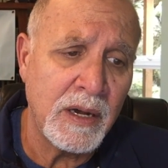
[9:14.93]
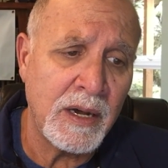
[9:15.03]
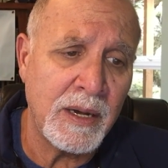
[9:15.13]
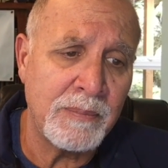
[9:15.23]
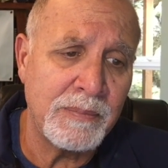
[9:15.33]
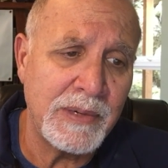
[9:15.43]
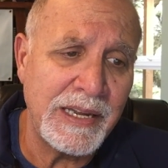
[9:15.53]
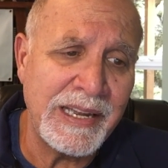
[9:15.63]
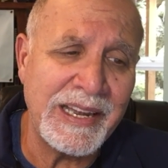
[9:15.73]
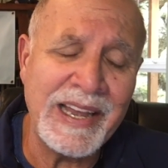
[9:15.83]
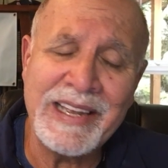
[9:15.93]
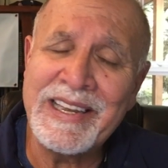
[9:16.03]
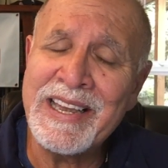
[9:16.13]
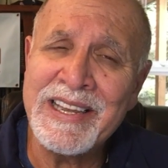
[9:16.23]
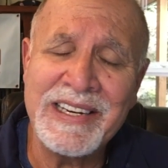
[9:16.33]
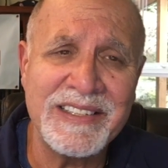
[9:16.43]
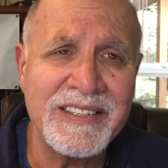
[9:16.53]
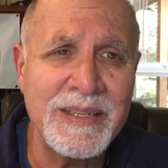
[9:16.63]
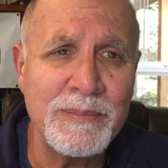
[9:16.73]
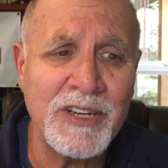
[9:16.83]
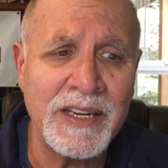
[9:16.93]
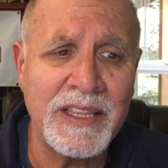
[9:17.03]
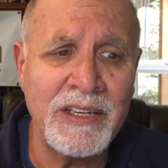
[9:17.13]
Again, it seems like